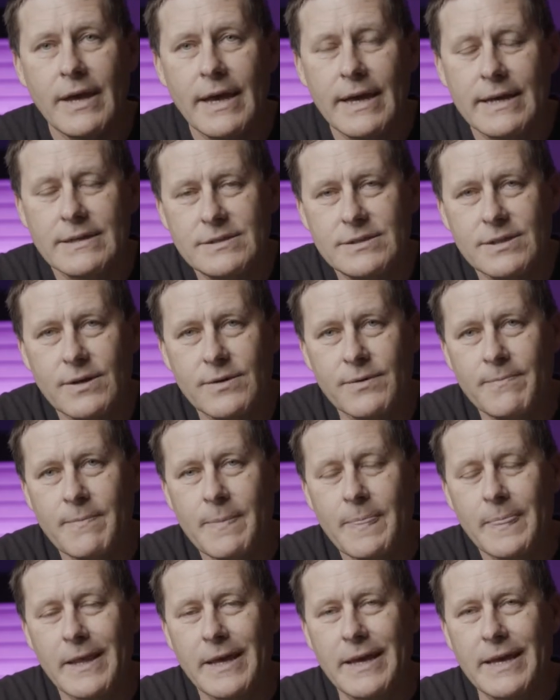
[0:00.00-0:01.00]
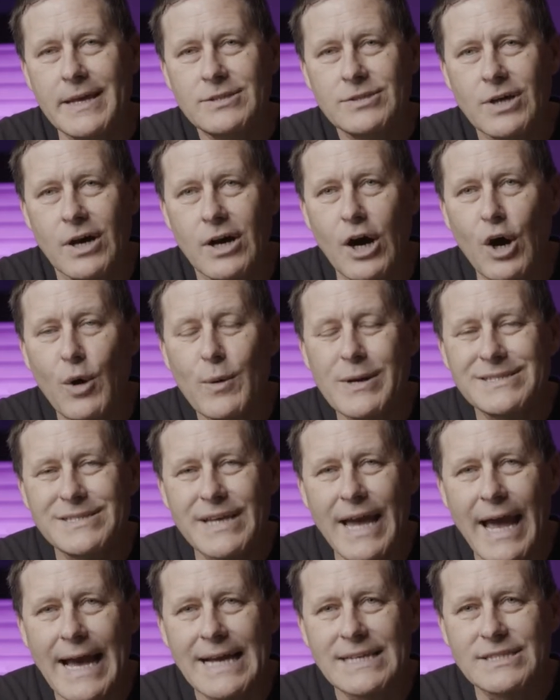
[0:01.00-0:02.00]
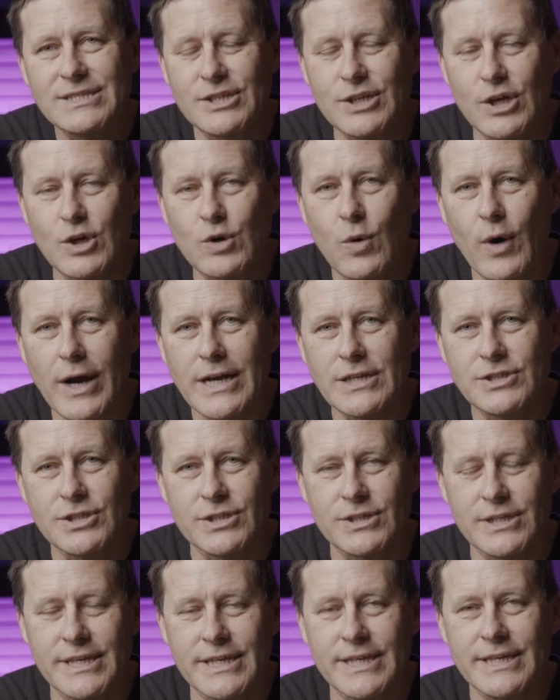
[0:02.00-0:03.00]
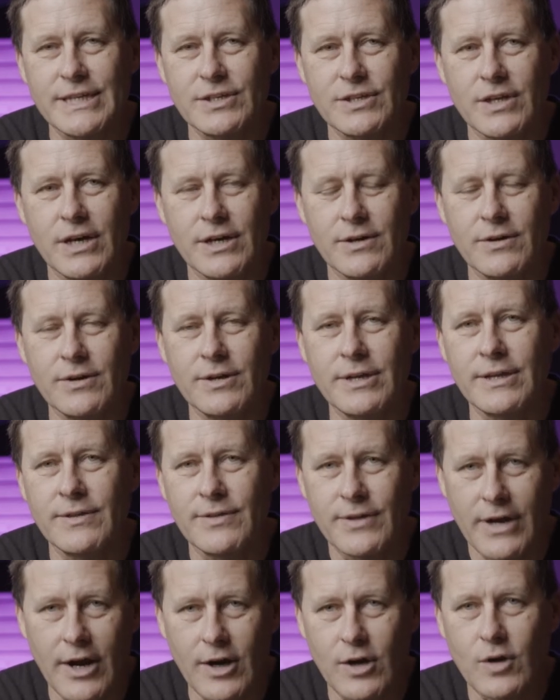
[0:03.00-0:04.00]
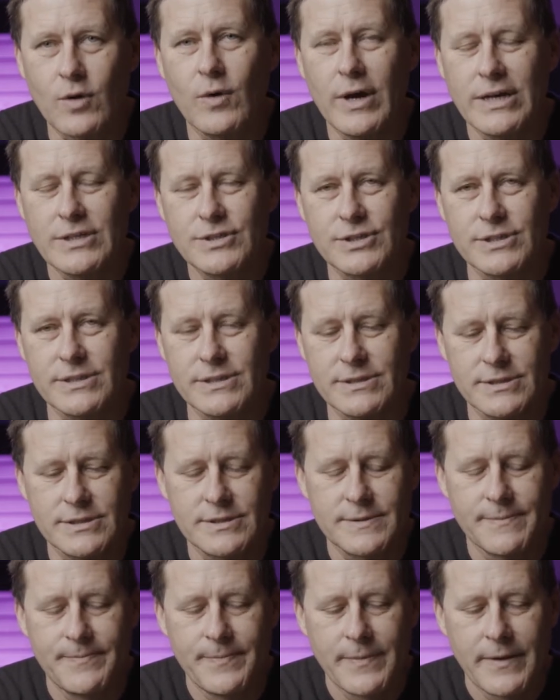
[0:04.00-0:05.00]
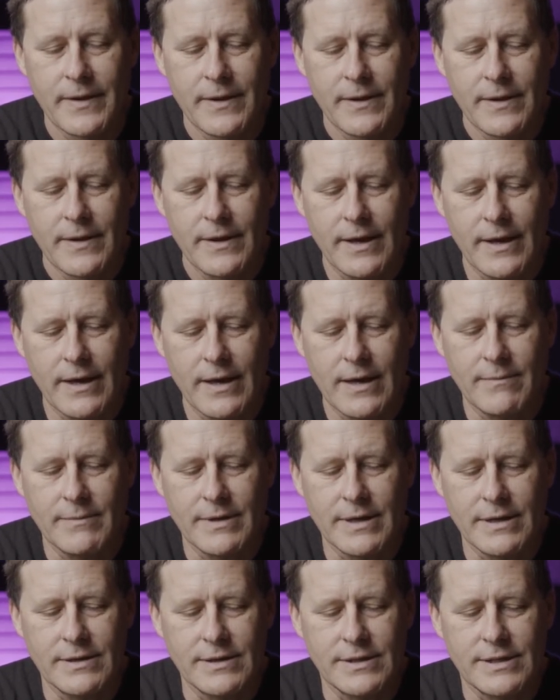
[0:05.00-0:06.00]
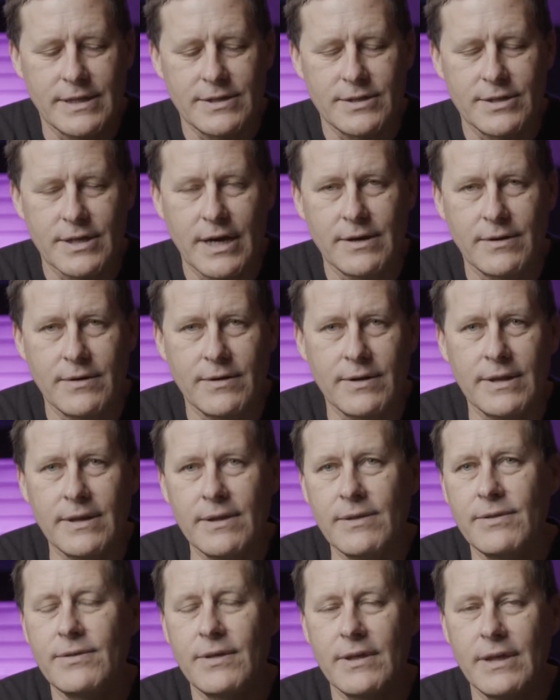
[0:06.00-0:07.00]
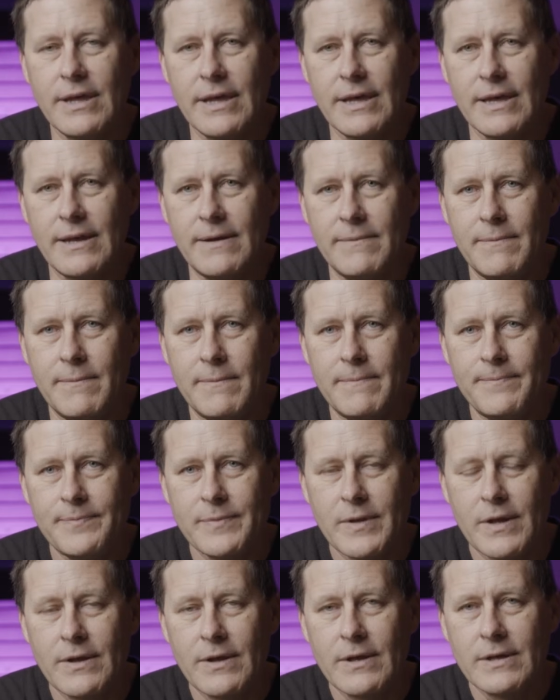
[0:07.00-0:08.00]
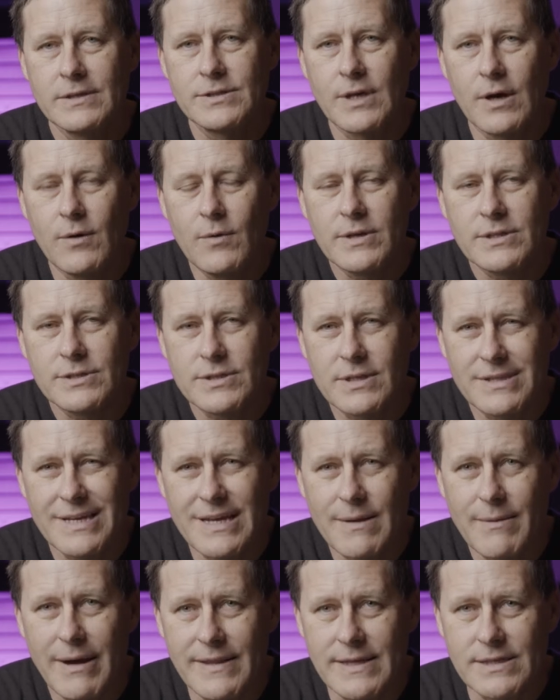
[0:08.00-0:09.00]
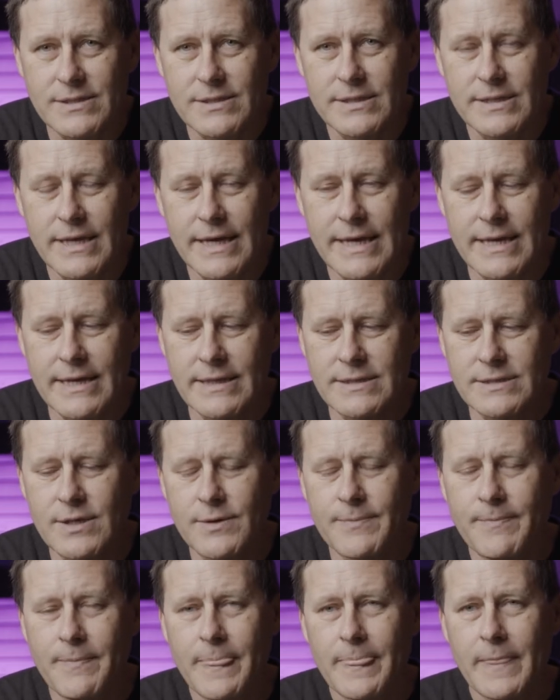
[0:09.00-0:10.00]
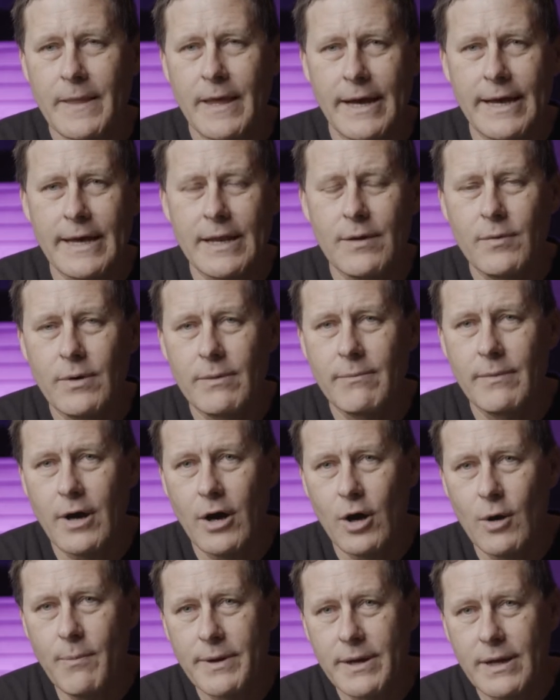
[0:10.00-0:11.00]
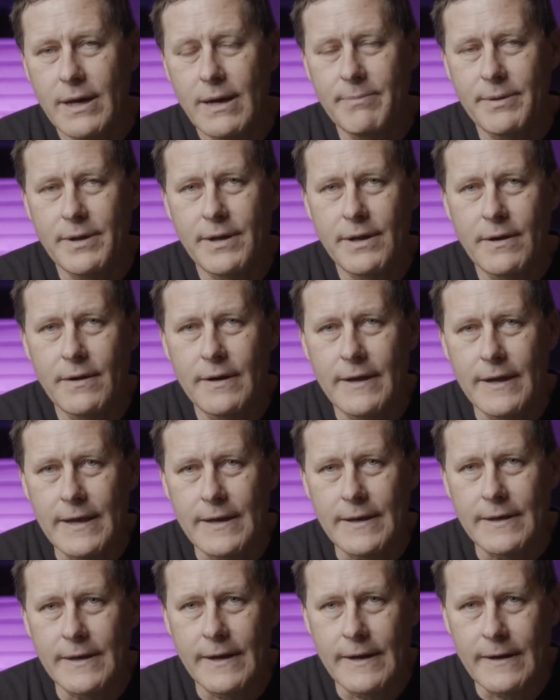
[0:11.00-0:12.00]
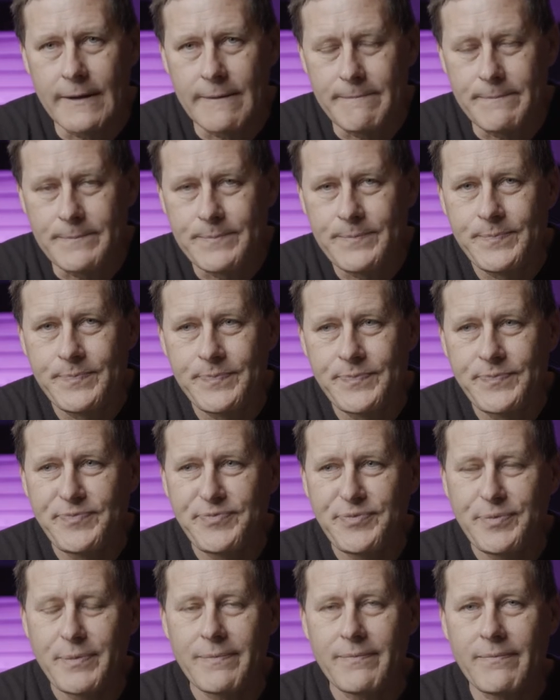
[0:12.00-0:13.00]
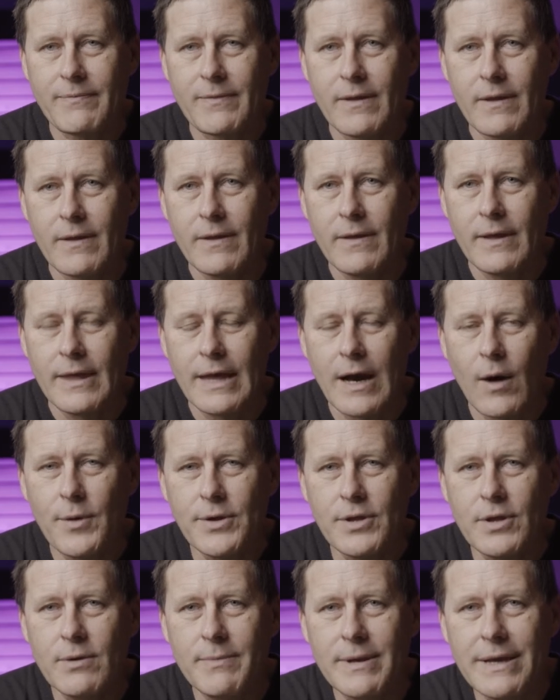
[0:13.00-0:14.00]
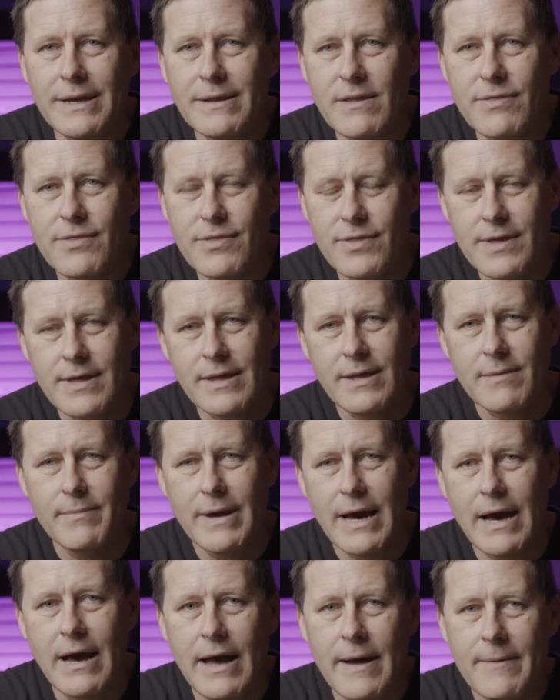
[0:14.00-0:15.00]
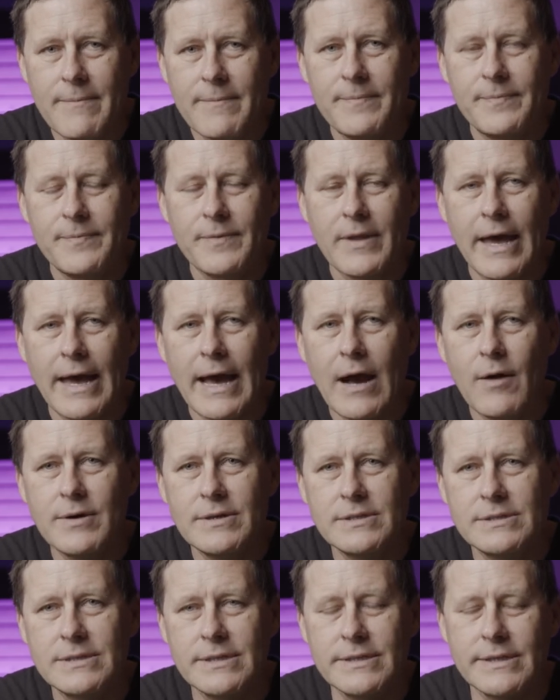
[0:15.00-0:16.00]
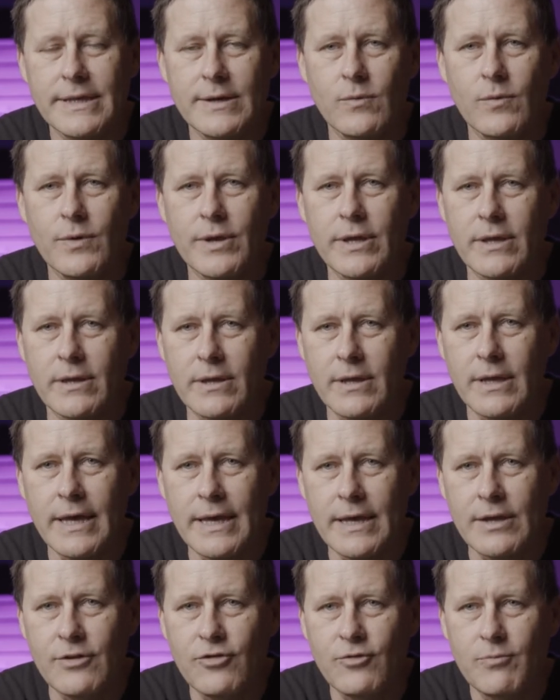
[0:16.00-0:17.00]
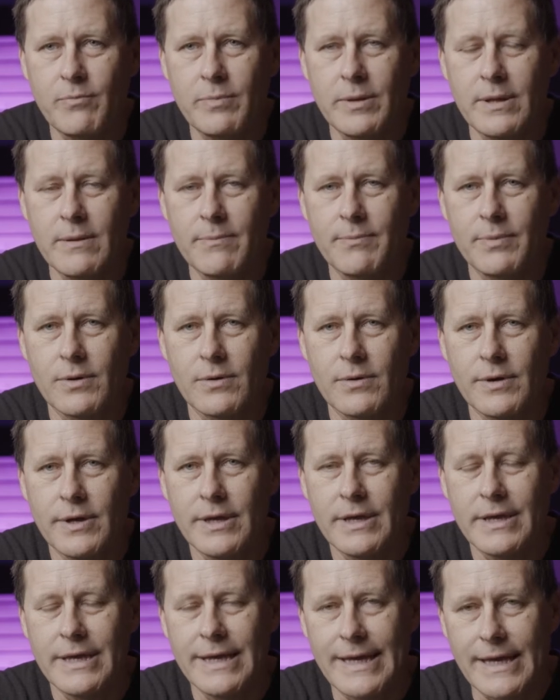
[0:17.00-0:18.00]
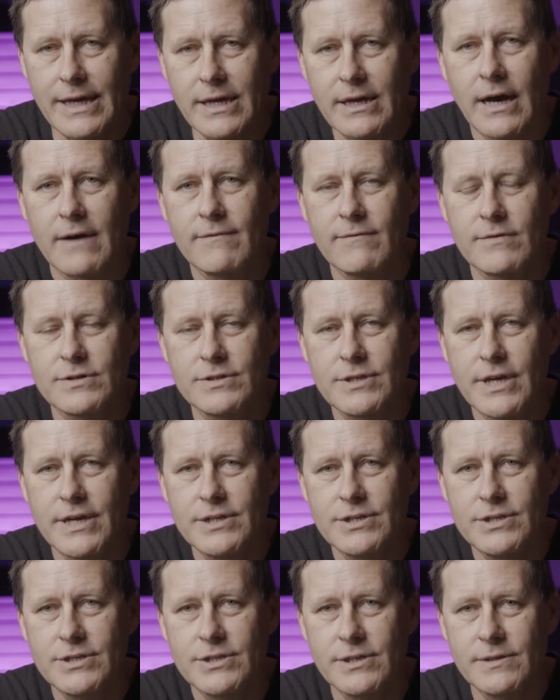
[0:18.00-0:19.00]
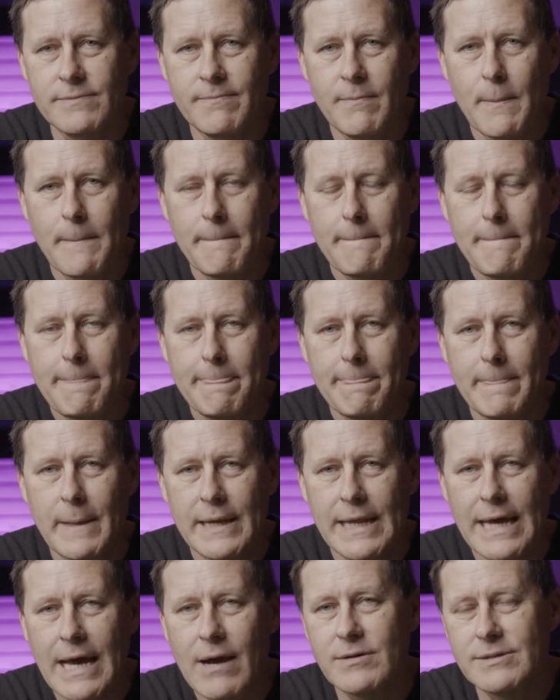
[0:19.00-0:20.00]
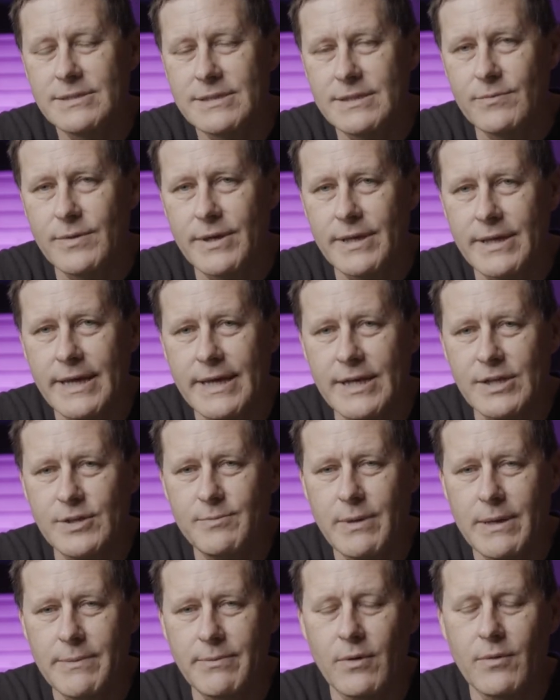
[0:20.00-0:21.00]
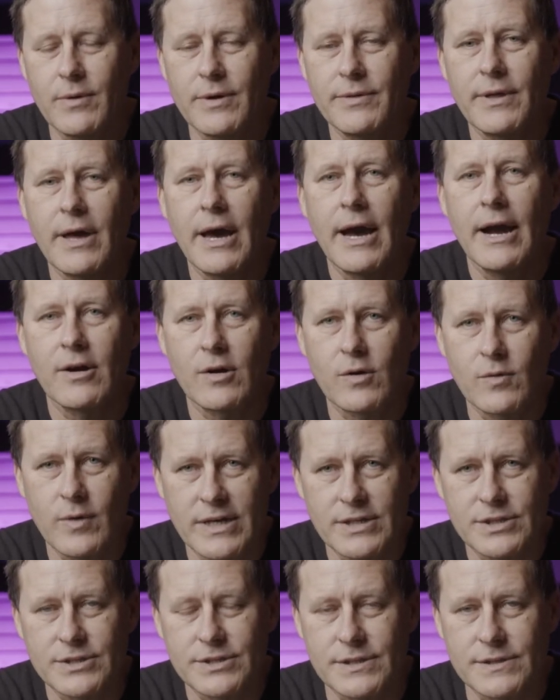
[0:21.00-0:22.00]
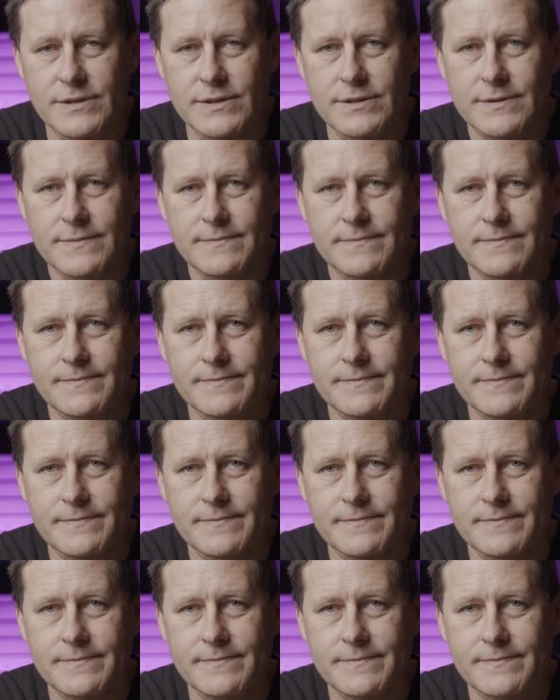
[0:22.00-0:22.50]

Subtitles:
And so he's always asking a question to get underneath our questions, and get to underneath. And so I want us to think about this today. And so I kind of want to open up here, and I want you to begin to think about how is it that we engage people in conversation, and how is it that we engage people with our questions.